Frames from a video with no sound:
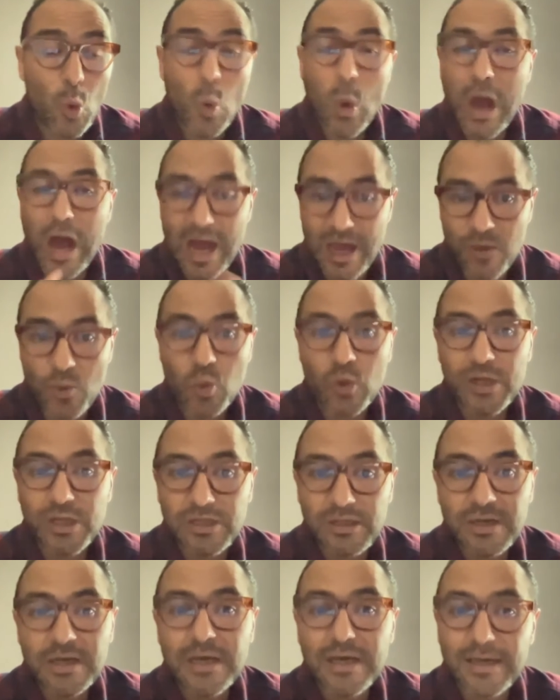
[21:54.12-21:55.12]
I
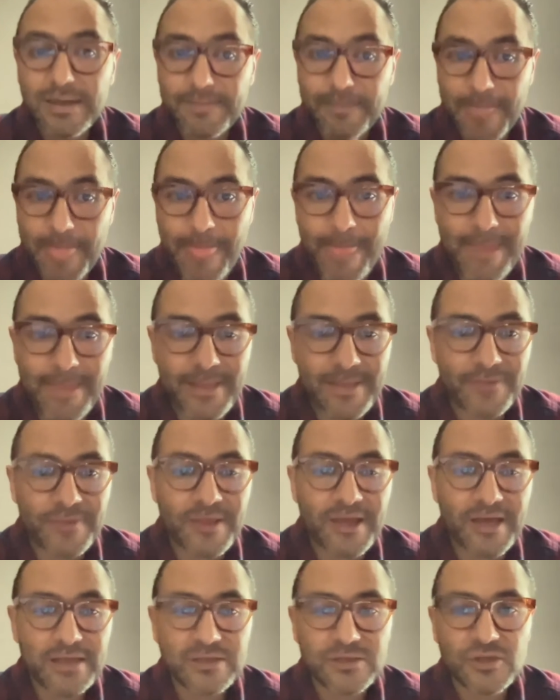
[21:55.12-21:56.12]
will
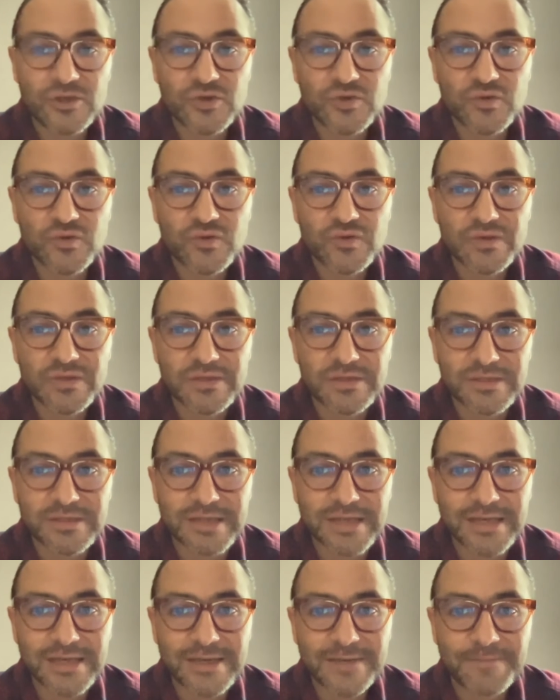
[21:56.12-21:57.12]
tell you
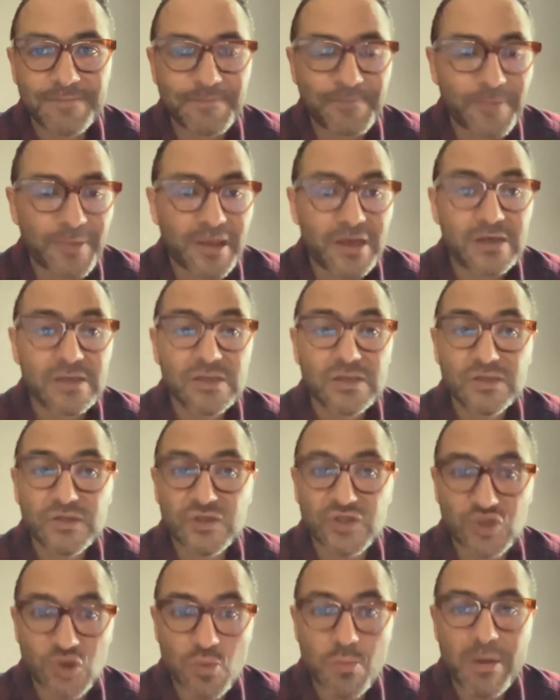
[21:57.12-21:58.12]
the
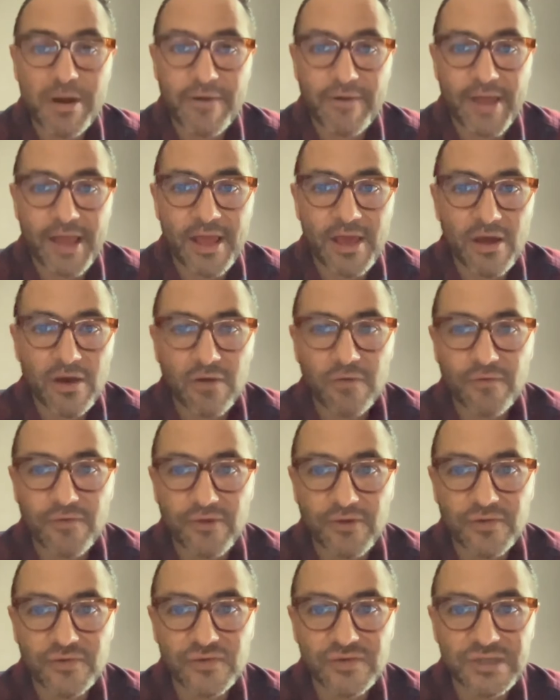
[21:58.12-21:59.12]
summary of
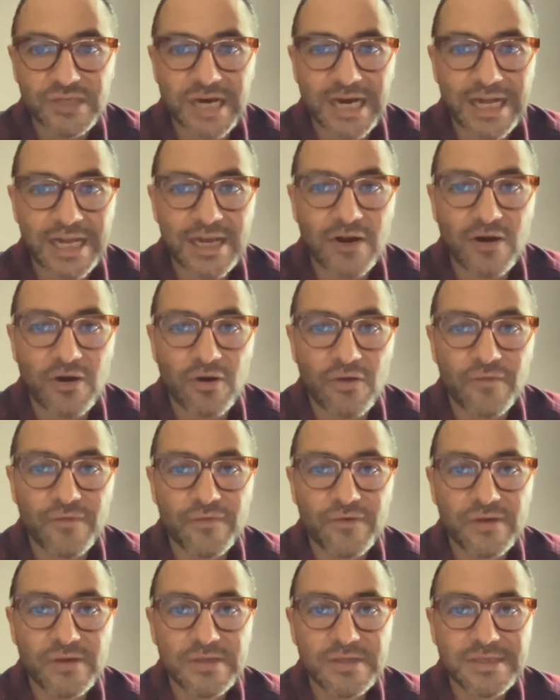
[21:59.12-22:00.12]
those kind of
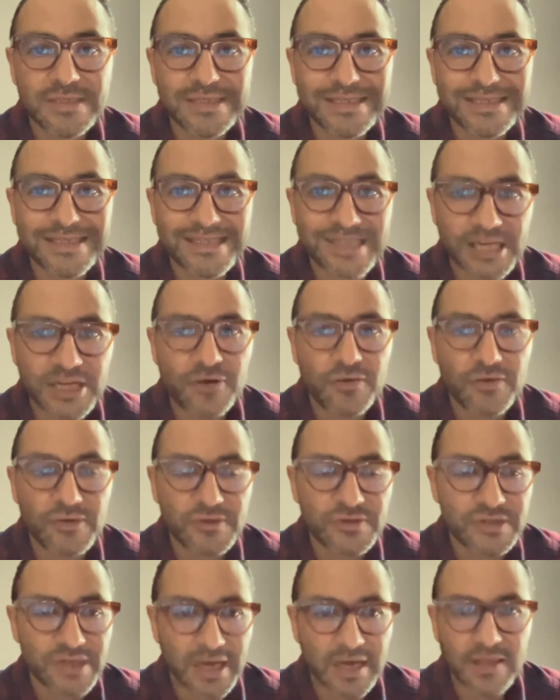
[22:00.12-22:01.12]

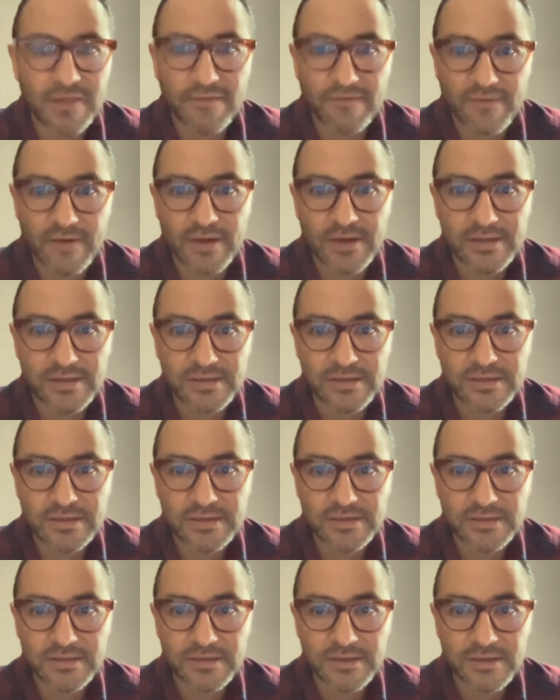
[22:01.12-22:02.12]
serious side effects.
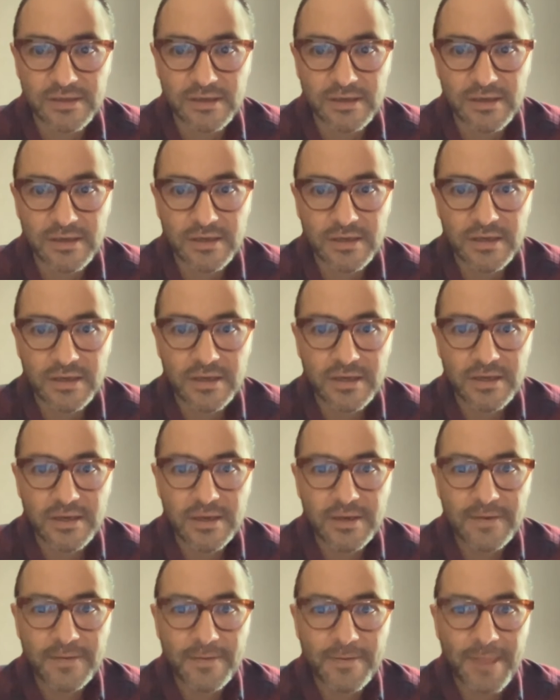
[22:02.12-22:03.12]

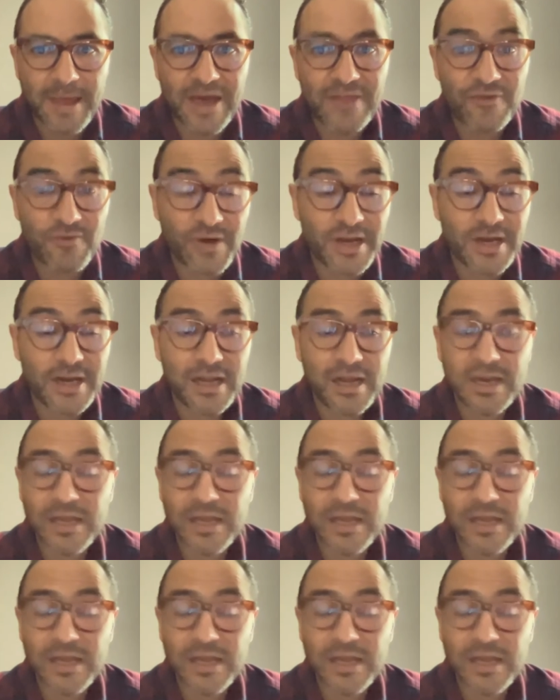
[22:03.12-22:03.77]
Adrenal